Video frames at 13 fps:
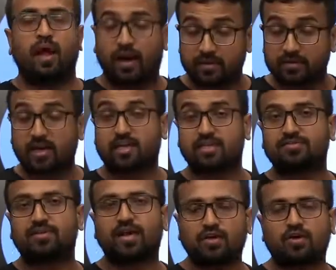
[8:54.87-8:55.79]
And that is
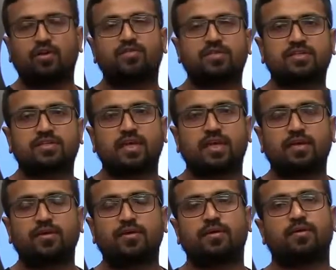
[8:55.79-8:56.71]
why I always
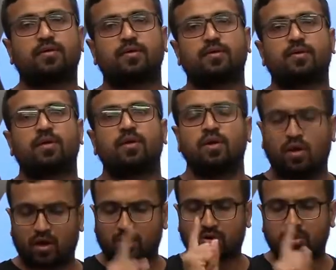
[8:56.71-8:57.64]
say,
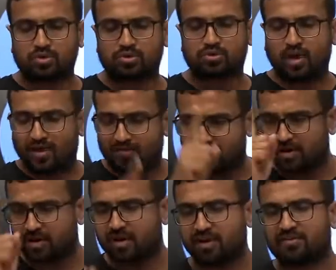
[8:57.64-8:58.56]
a good
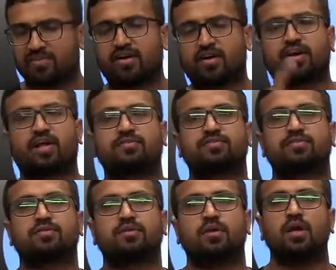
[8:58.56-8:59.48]
traveler never
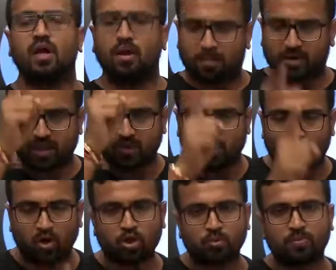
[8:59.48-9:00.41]
arrives. But I
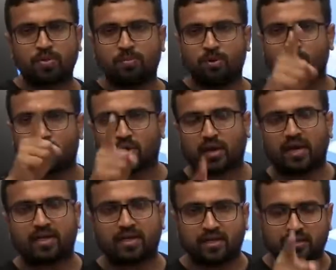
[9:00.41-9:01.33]
want you people to
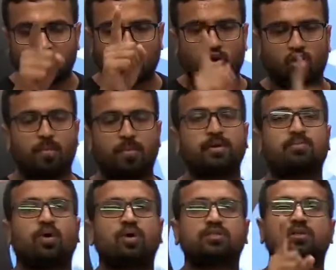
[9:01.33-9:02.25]
write in the
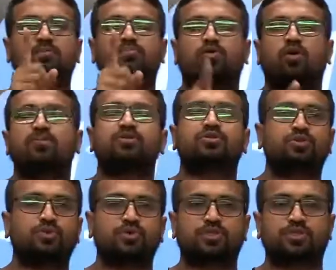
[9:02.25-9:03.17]
comment box and promise to
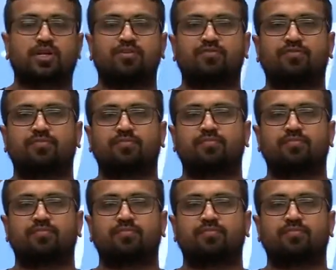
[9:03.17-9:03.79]
yourself,